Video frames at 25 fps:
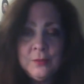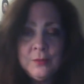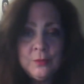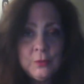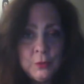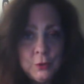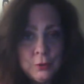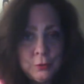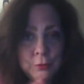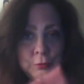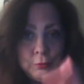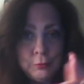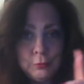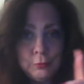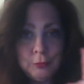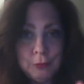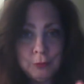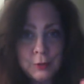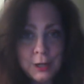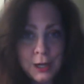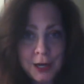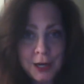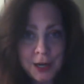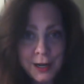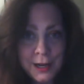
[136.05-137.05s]

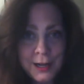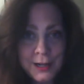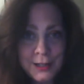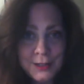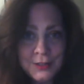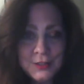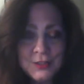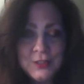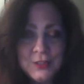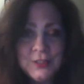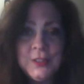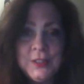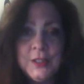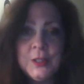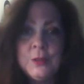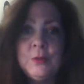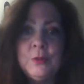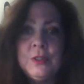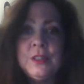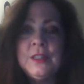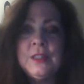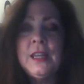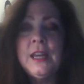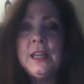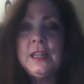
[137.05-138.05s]
to stick
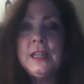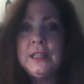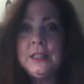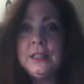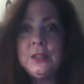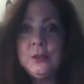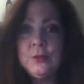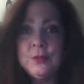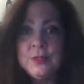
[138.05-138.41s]
with getting you